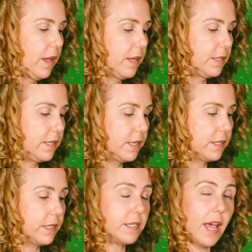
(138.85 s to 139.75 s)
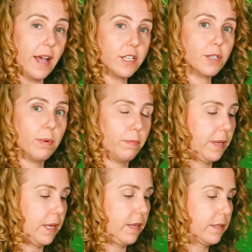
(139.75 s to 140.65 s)
is this detachable
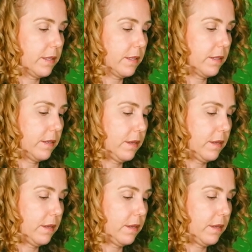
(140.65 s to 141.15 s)
piece